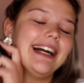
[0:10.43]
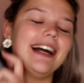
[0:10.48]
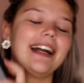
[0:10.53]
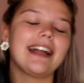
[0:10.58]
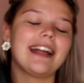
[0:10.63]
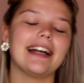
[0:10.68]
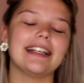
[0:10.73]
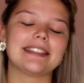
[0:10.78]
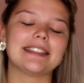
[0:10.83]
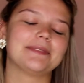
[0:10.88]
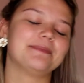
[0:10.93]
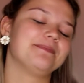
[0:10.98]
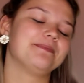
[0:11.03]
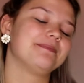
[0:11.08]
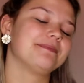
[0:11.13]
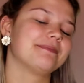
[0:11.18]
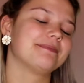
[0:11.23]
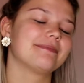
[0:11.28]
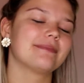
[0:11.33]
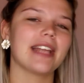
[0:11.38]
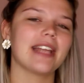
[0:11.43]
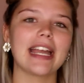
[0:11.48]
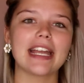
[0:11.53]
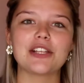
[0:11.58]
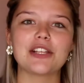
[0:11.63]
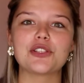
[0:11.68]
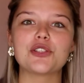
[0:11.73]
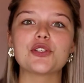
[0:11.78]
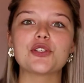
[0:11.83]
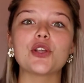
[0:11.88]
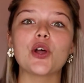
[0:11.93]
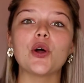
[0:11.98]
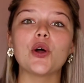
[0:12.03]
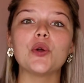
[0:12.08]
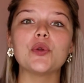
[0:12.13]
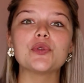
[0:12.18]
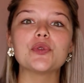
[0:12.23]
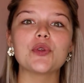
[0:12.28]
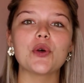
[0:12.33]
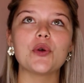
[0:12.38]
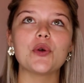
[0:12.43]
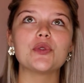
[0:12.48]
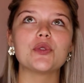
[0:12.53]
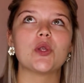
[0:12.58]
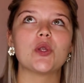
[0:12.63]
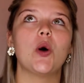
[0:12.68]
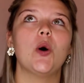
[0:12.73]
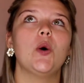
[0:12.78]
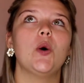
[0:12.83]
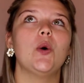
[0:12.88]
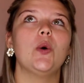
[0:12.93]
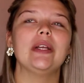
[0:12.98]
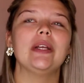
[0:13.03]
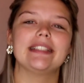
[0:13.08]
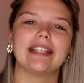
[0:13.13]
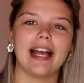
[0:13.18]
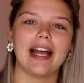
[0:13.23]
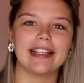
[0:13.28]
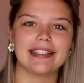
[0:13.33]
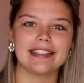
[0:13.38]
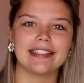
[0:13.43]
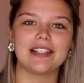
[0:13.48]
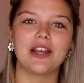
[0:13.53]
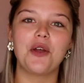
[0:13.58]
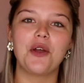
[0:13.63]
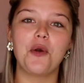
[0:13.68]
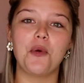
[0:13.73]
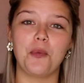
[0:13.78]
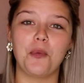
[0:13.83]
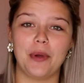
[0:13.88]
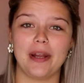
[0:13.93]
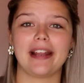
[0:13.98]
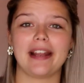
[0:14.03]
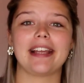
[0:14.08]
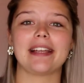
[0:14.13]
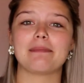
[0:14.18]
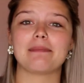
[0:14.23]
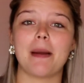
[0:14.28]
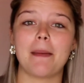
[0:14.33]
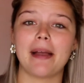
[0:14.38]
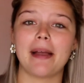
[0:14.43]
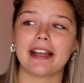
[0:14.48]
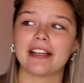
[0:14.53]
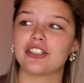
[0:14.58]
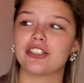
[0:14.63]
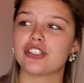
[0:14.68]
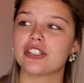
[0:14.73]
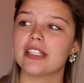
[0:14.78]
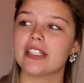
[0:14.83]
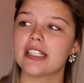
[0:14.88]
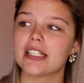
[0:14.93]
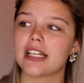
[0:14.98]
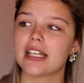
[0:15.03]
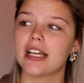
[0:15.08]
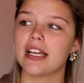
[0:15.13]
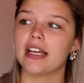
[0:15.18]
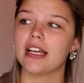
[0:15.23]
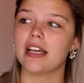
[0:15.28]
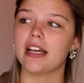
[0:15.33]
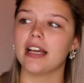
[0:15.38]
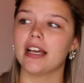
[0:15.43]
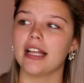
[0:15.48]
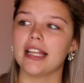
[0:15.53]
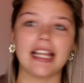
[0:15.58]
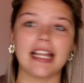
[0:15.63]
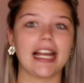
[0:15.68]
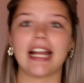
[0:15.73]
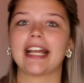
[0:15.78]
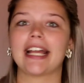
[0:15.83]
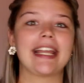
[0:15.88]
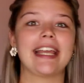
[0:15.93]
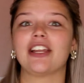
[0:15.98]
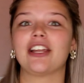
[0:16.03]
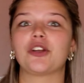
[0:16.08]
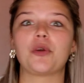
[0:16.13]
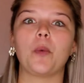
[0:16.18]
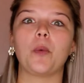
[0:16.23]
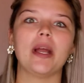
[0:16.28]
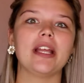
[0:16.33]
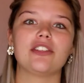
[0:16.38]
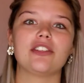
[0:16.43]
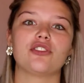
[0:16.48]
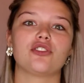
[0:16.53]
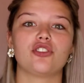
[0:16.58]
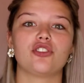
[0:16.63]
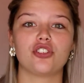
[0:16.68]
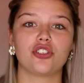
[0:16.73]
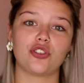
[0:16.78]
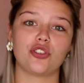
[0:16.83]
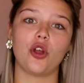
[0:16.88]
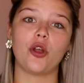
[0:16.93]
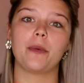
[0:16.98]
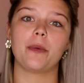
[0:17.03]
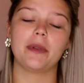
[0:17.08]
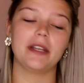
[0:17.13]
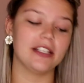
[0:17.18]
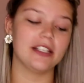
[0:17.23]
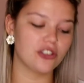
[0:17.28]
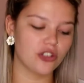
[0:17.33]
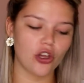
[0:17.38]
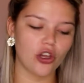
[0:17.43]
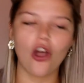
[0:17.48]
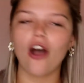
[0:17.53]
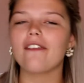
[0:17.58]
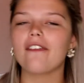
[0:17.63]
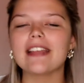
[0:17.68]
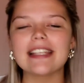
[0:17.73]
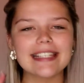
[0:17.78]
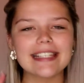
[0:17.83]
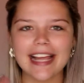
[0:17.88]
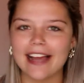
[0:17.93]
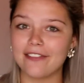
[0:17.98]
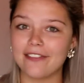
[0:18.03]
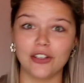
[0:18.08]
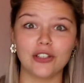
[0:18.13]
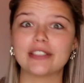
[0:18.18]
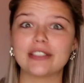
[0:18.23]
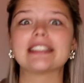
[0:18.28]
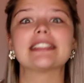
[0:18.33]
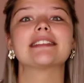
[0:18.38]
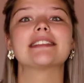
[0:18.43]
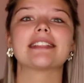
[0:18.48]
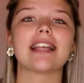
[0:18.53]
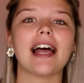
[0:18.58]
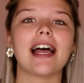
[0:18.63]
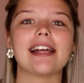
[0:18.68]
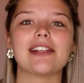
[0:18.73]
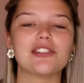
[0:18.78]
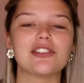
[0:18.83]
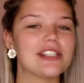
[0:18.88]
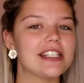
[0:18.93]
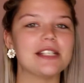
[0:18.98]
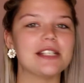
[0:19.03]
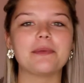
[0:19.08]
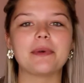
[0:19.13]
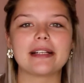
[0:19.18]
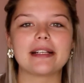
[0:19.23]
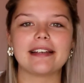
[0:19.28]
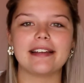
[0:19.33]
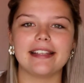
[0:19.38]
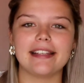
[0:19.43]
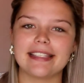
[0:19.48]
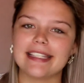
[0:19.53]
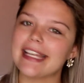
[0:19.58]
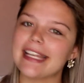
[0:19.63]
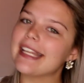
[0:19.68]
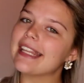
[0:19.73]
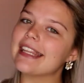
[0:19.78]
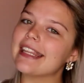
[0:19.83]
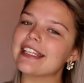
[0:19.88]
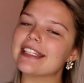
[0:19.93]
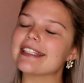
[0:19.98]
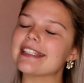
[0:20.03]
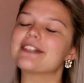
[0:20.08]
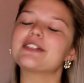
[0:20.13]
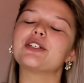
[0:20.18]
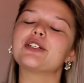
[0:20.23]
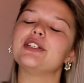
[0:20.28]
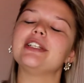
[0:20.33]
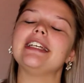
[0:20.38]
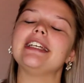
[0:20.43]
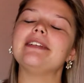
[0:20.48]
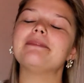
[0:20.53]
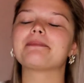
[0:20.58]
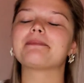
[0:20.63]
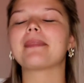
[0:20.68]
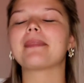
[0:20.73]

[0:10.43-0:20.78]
Guys, I get so, so, so excited when I get my packages. Like, I cannot wait to just open it. So, obviously, I've looked inside to see what is in this little goodie.